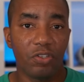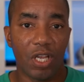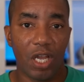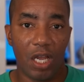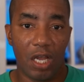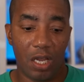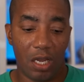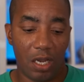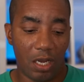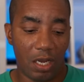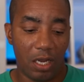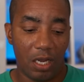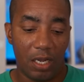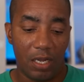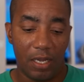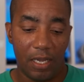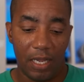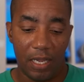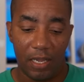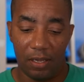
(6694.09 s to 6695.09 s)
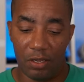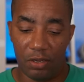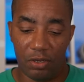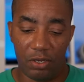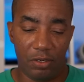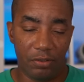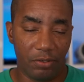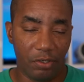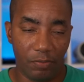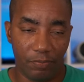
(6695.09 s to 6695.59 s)

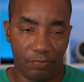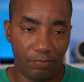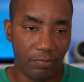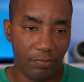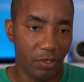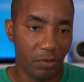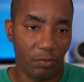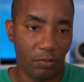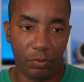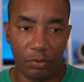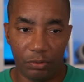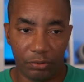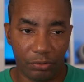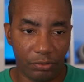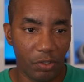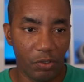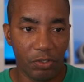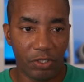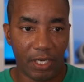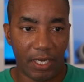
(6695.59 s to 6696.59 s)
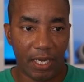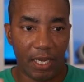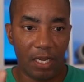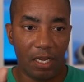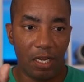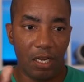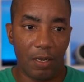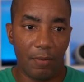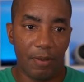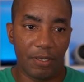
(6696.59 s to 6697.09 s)
You will use a
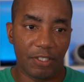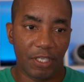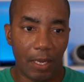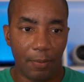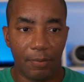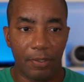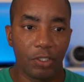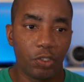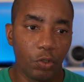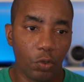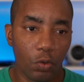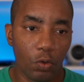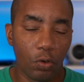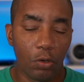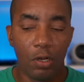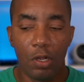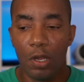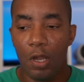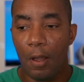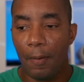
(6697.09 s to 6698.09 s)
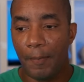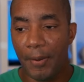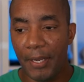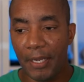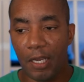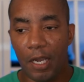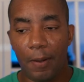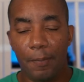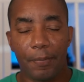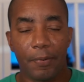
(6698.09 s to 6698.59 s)
sampling tool,
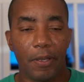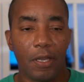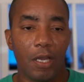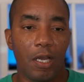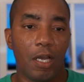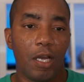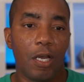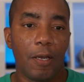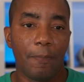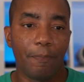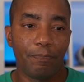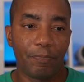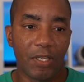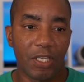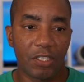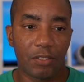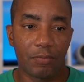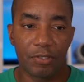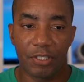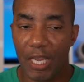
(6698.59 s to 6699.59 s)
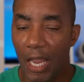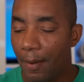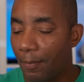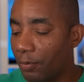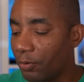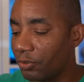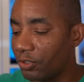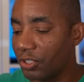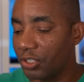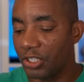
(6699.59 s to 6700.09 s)
pick up, get some
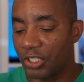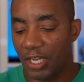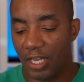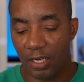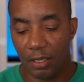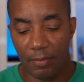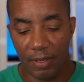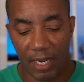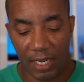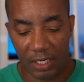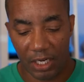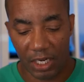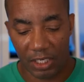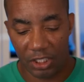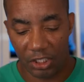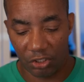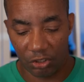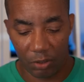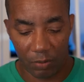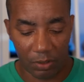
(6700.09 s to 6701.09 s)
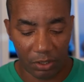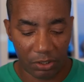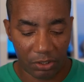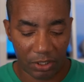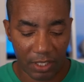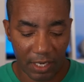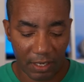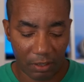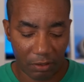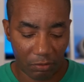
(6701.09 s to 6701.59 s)
samples, send them in. I can actually show you what it looks
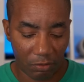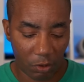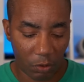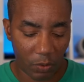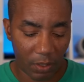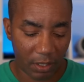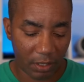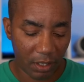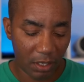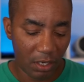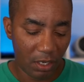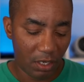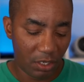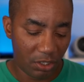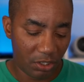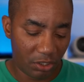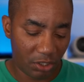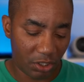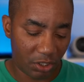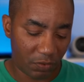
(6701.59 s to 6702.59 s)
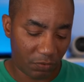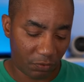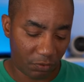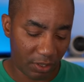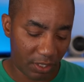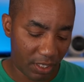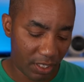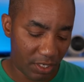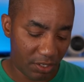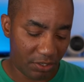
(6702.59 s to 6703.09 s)
like here real quick, just for
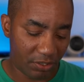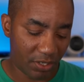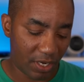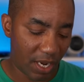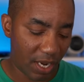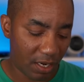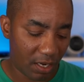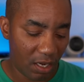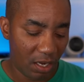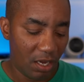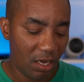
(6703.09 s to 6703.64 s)
ease sake.